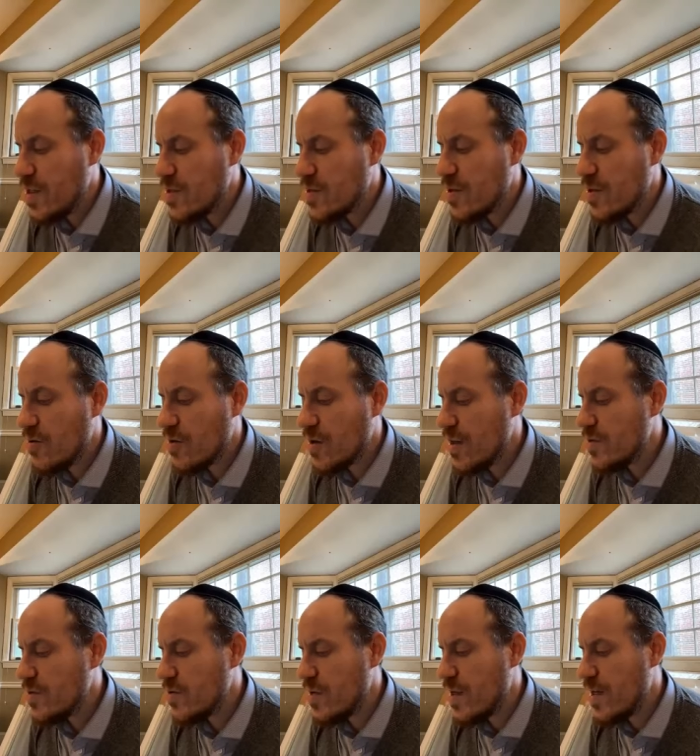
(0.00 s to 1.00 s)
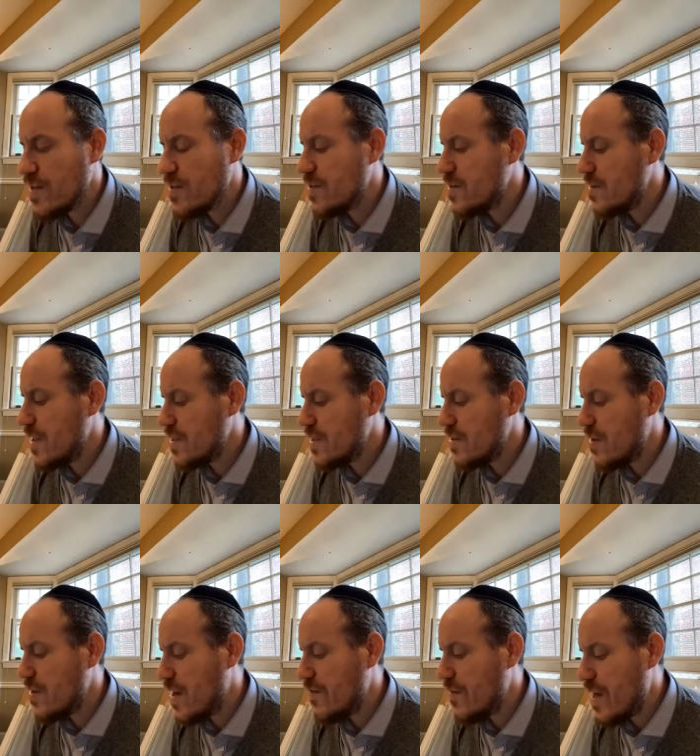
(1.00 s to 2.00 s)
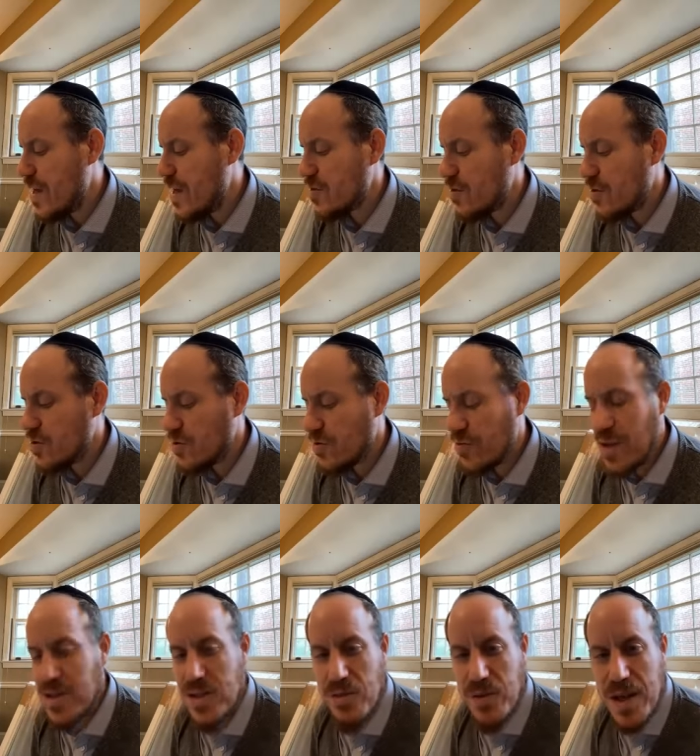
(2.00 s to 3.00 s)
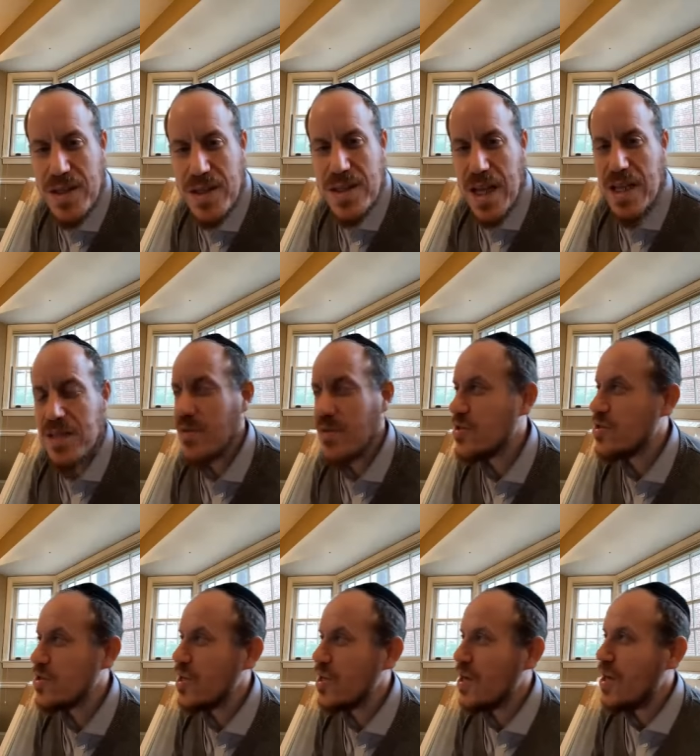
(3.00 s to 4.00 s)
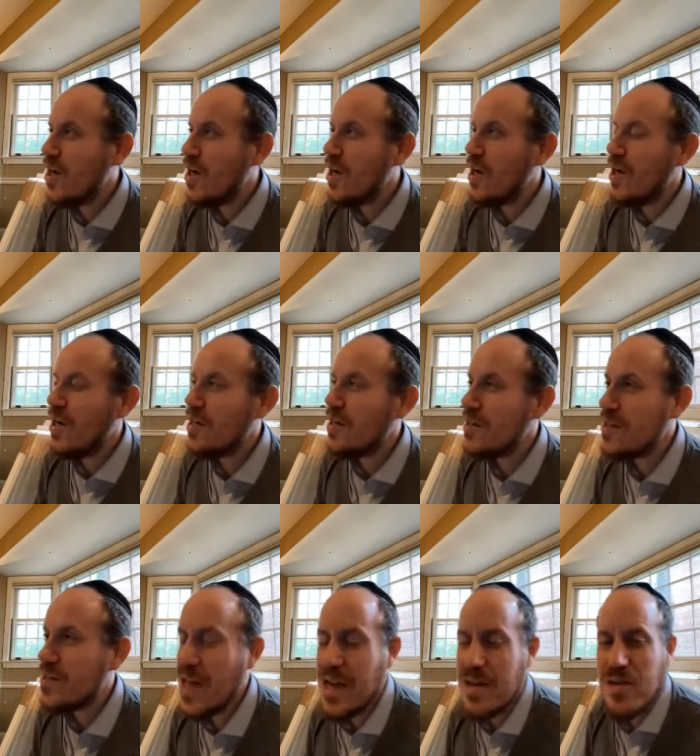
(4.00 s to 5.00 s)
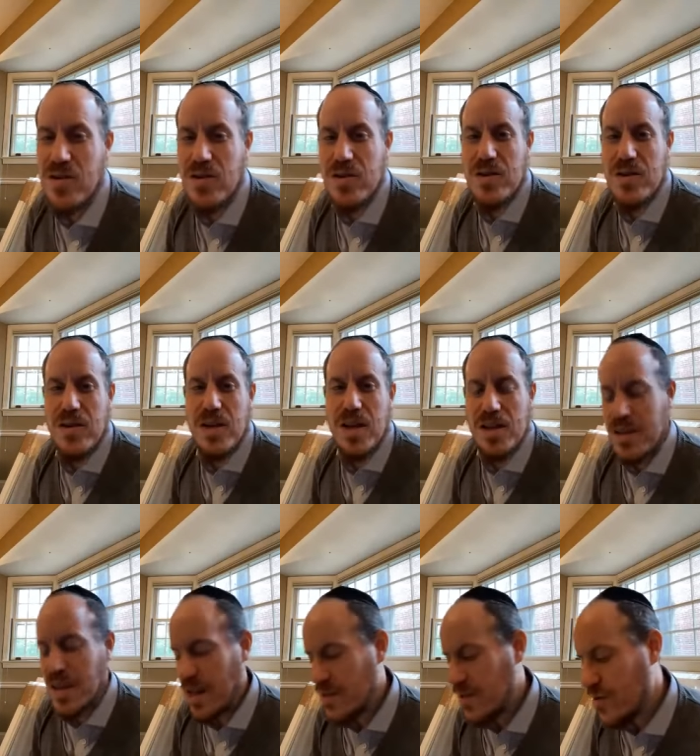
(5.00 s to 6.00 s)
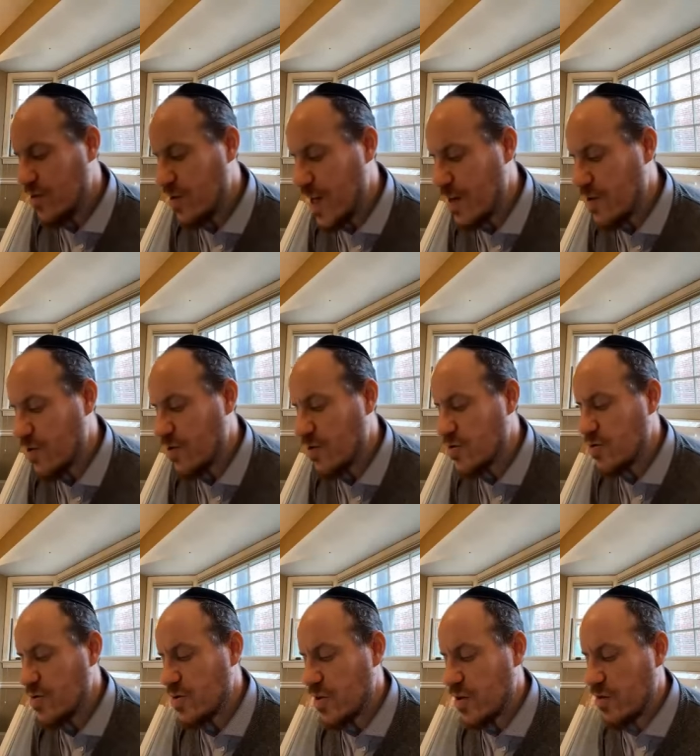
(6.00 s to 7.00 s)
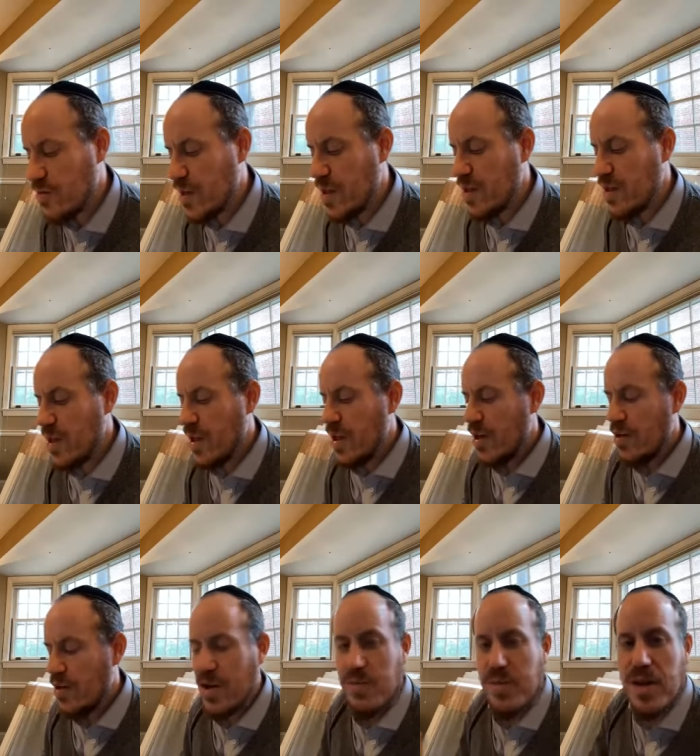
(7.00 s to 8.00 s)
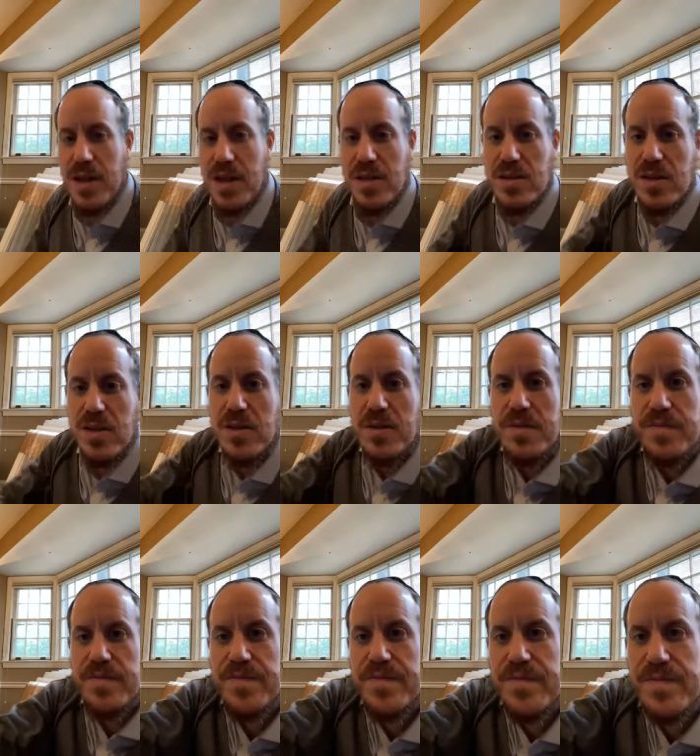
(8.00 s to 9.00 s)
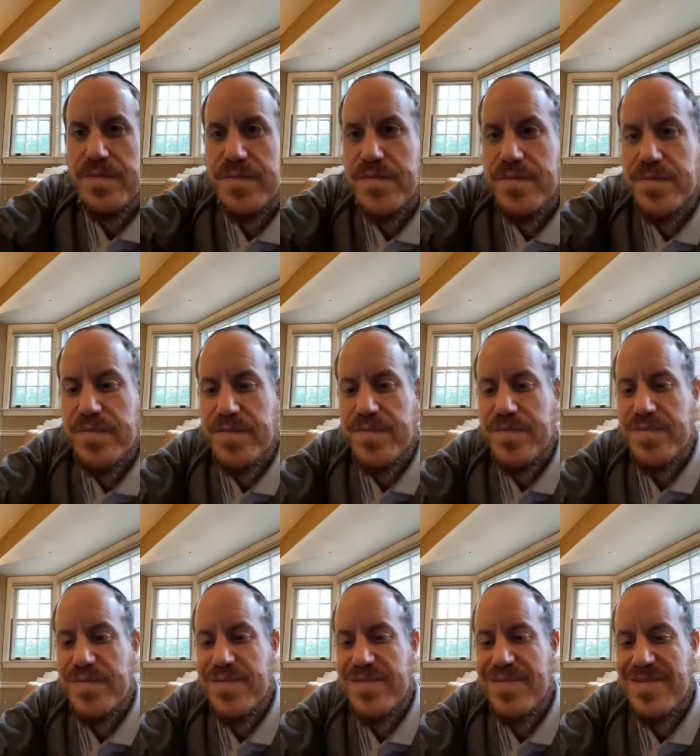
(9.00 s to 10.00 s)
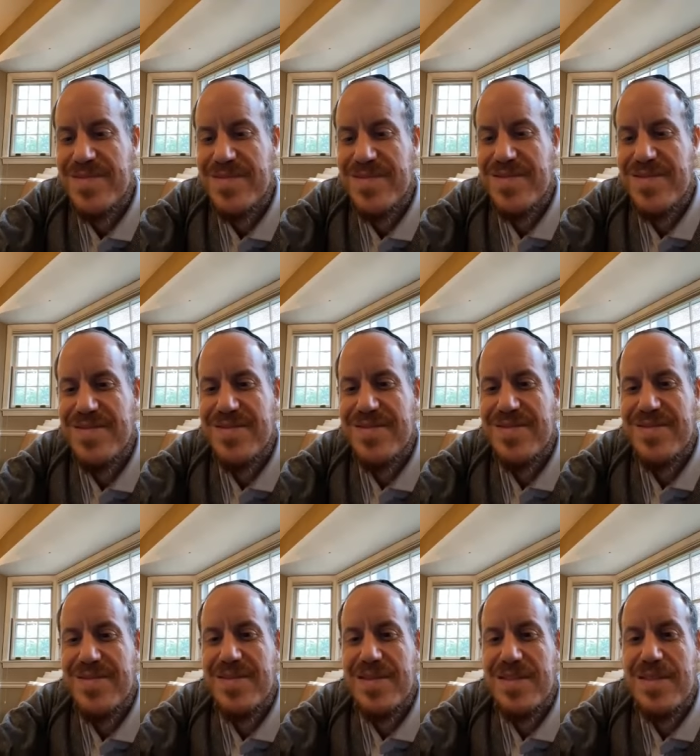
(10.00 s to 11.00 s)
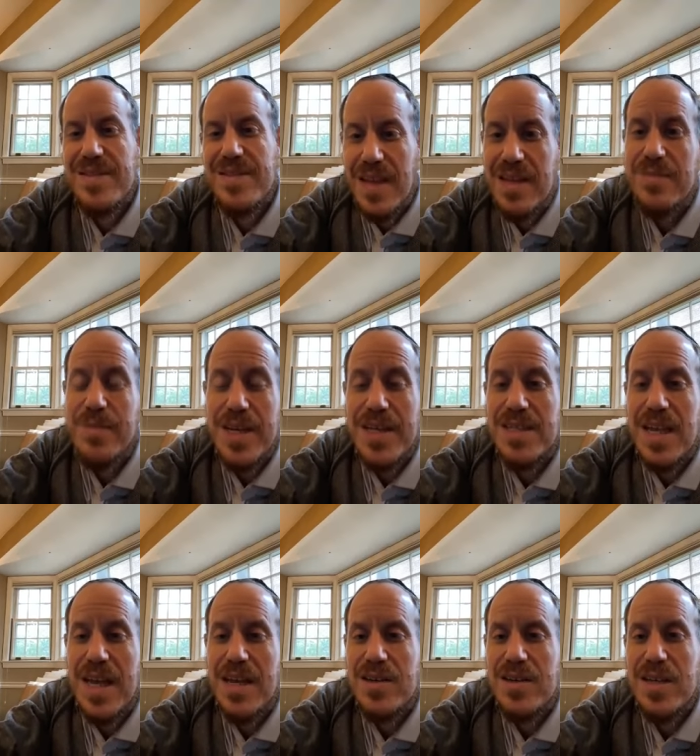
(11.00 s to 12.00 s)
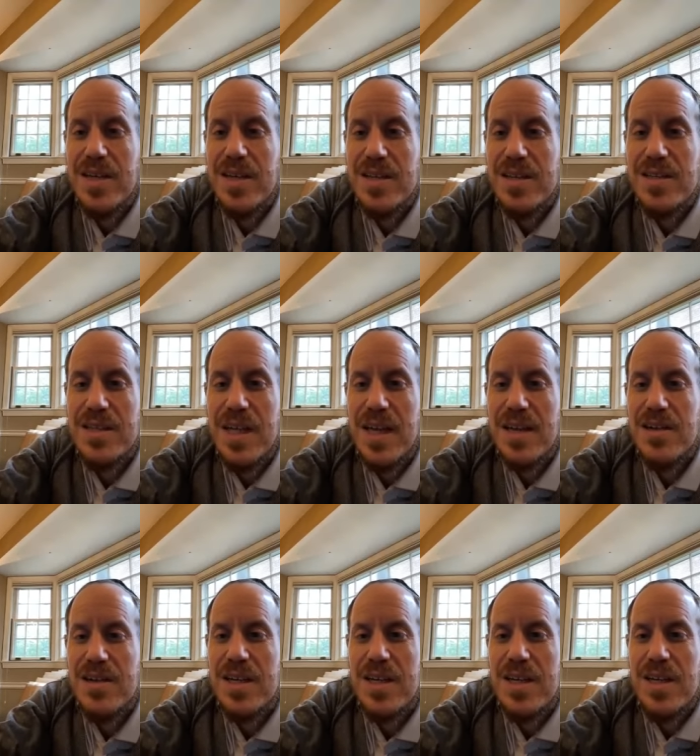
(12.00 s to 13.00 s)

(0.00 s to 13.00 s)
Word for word: So okay, so that's that's a lot of agriculture. The rest of the week is not as much uh, technical uh, technical agriculture. It's a little bit a little bit easier. Ends up to be a marasai, issue, basically. They, exactly, exactly.